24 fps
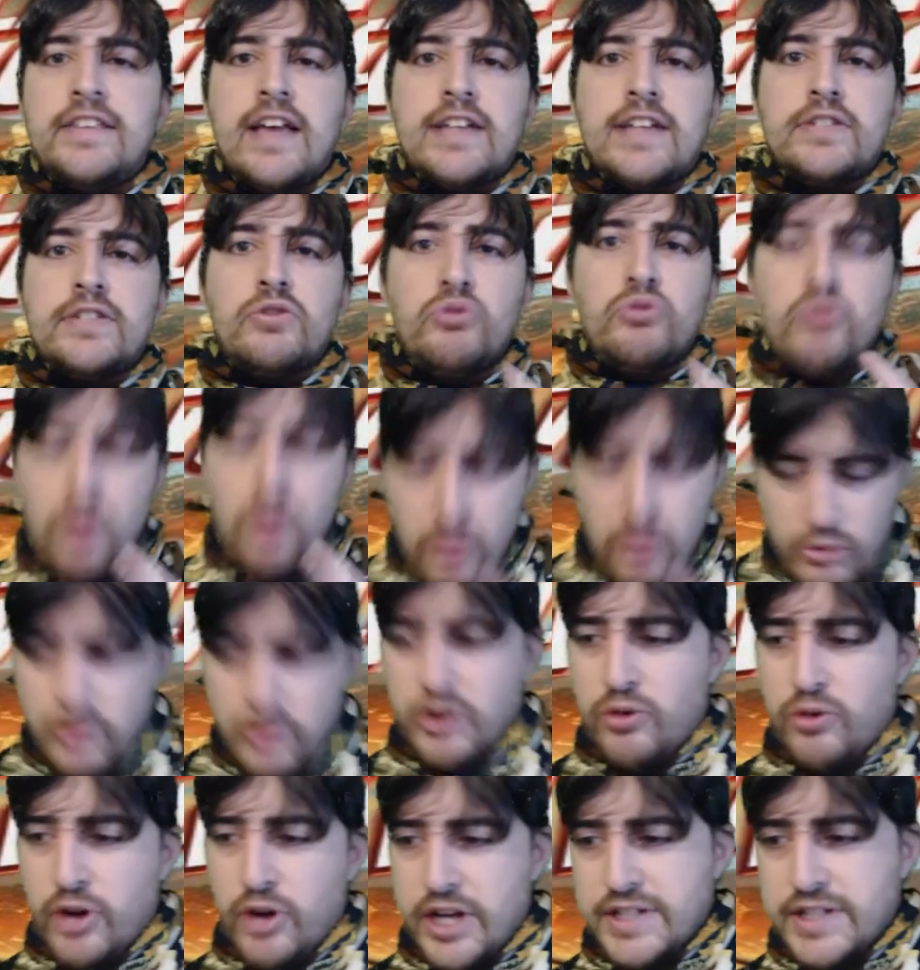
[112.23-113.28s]
as
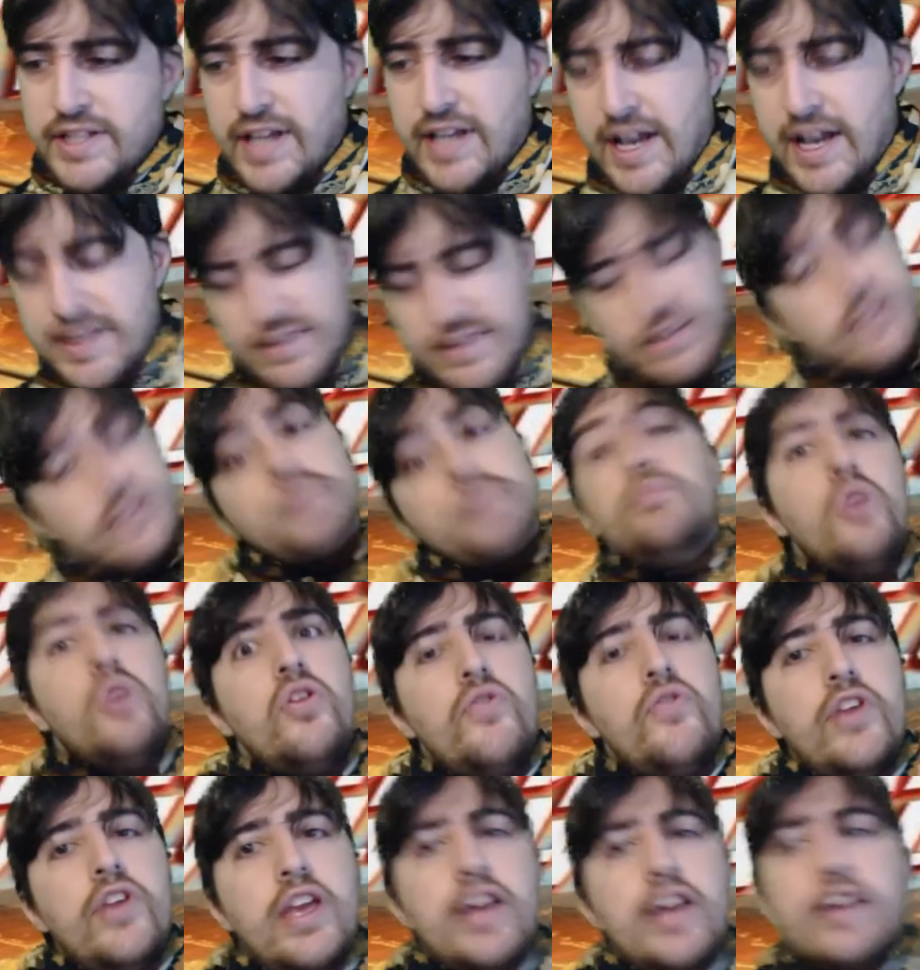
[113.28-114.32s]
ludicrous as this
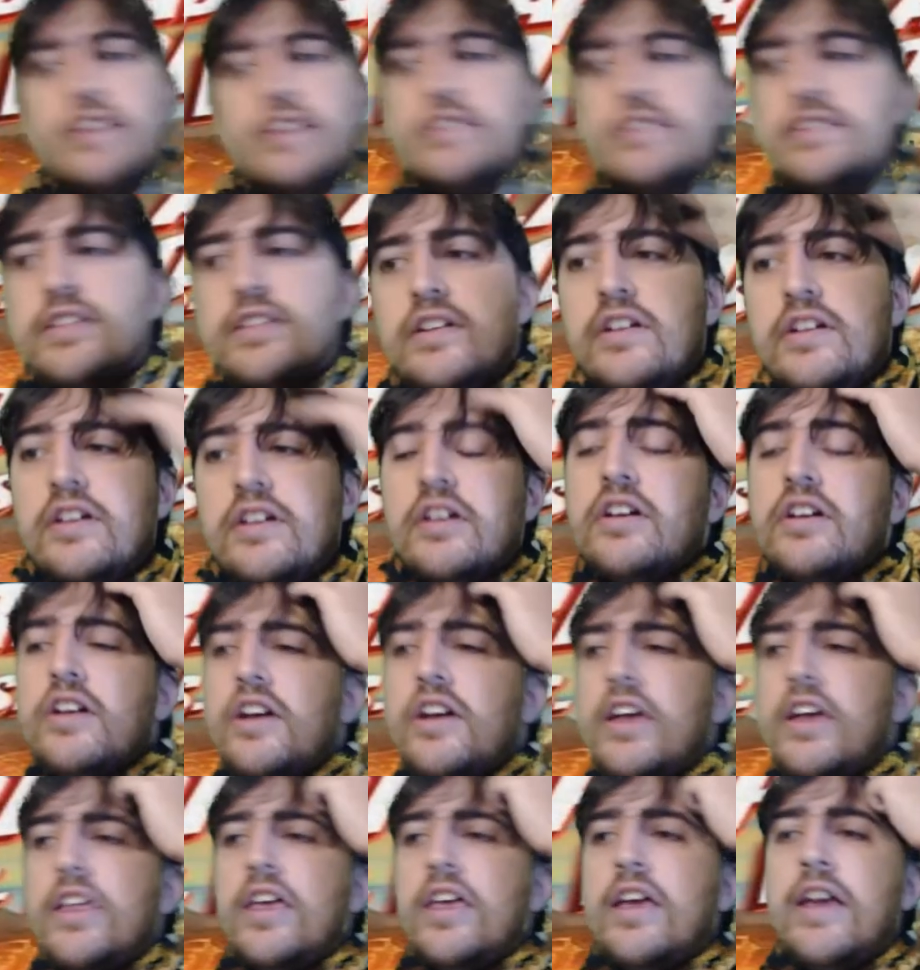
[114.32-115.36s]
movie is,
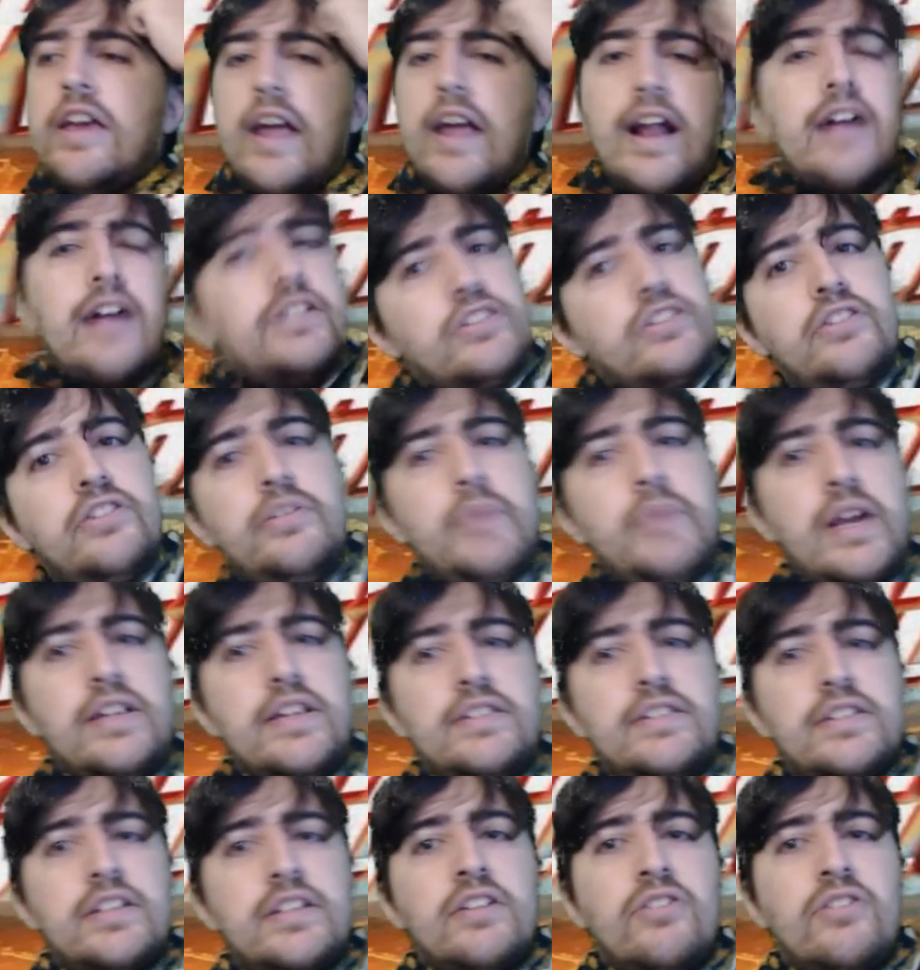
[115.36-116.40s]
it actually
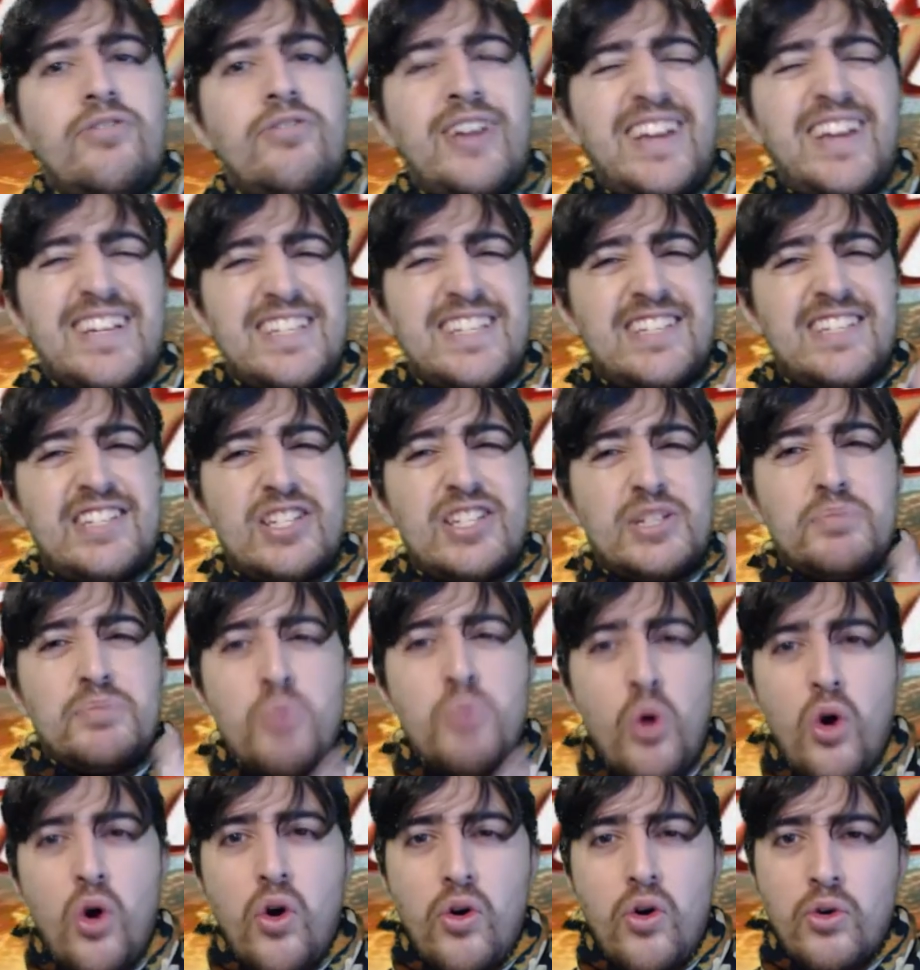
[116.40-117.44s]
makes, like, a
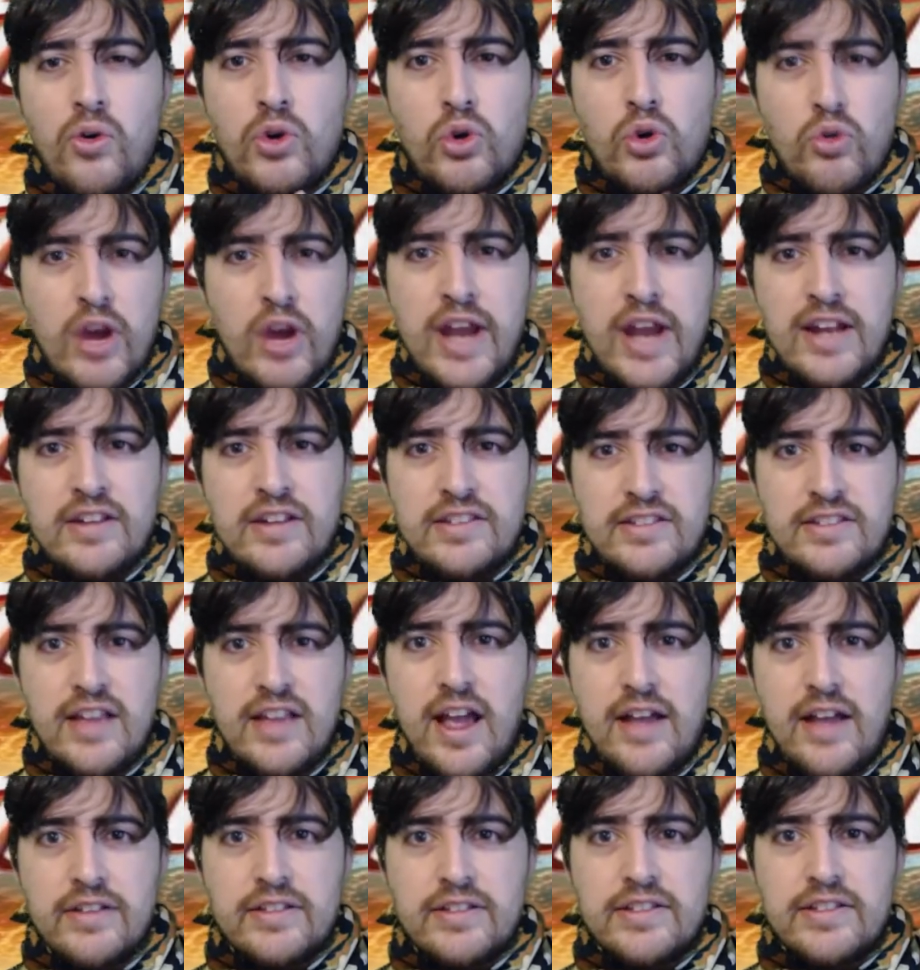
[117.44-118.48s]
small grain of
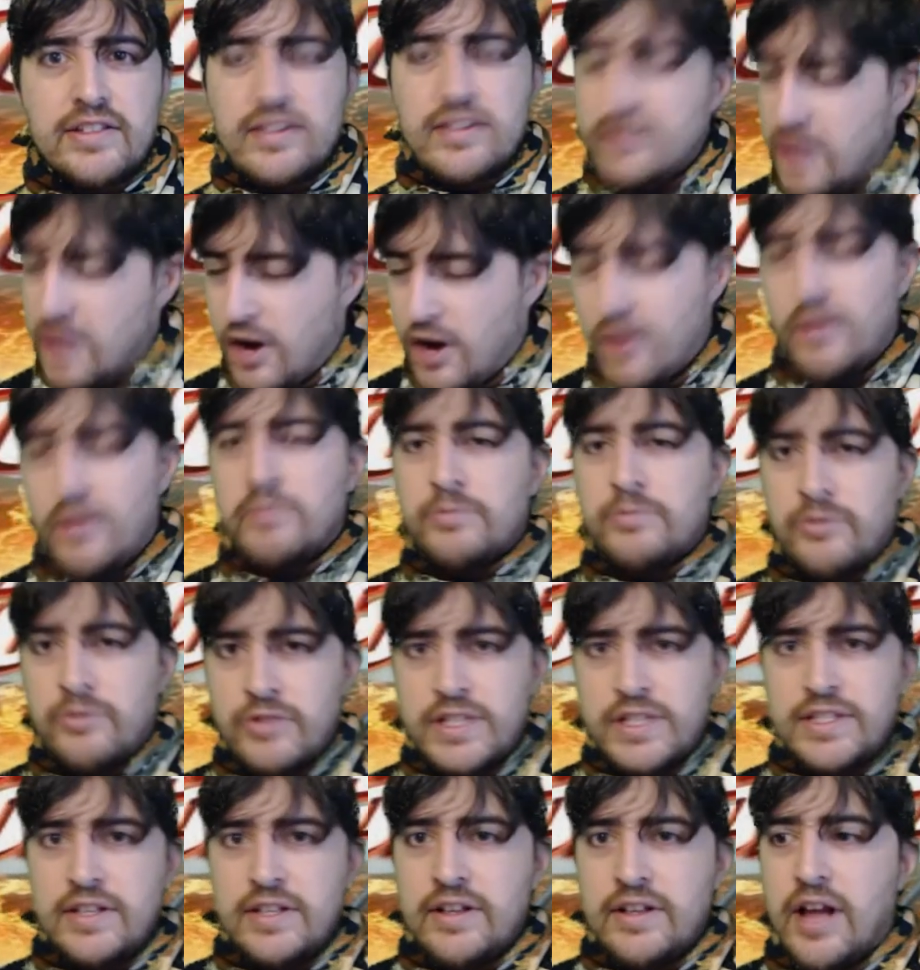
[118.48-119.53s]
sense. No,
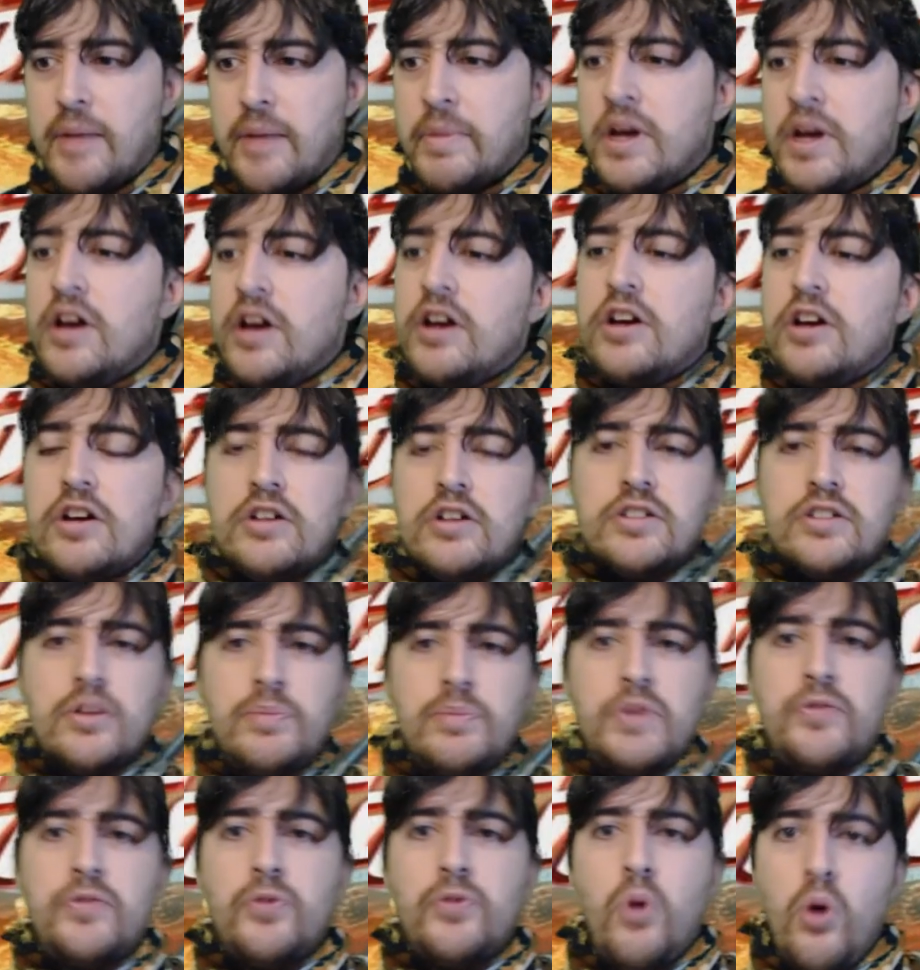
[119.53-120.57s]
I'm listening up.
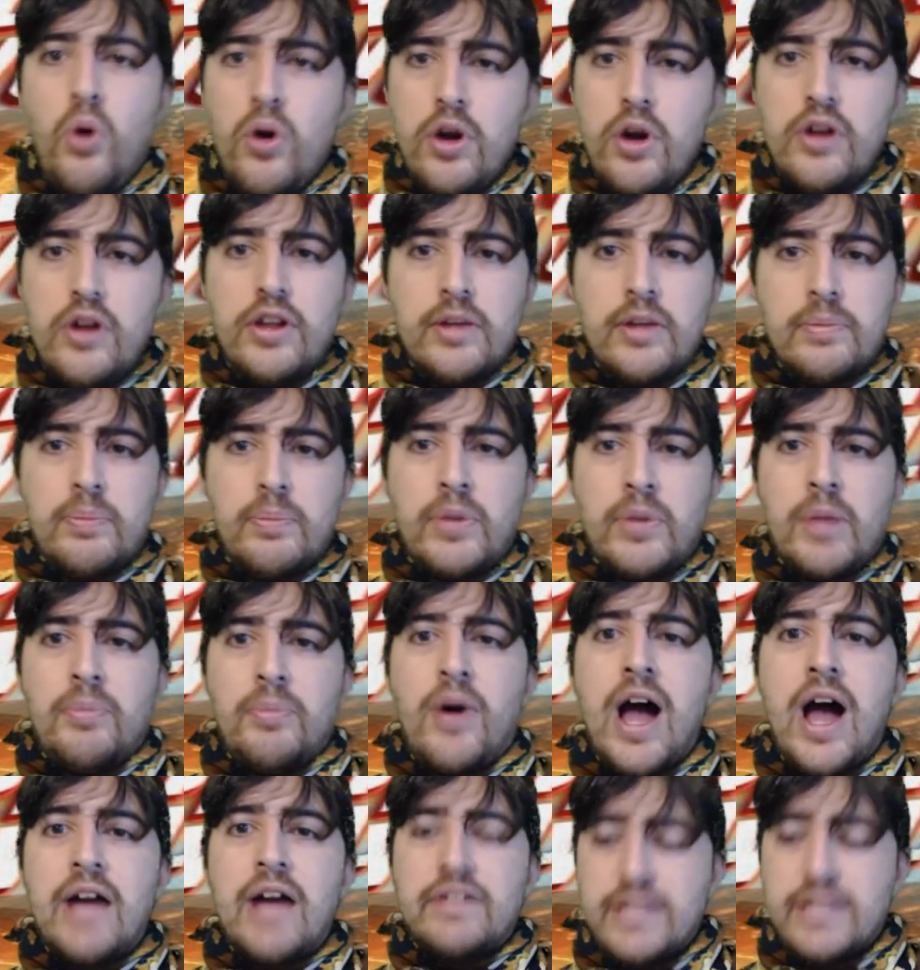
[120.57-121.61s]
So before
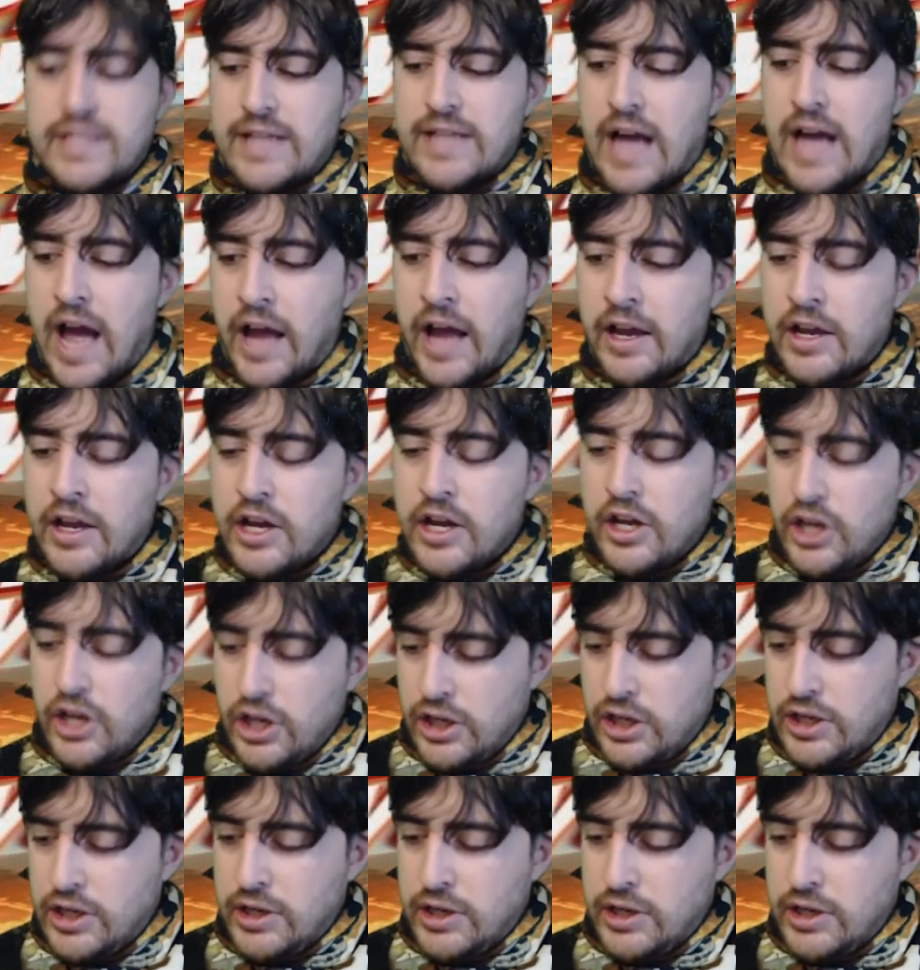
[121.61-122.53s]
the pilots die,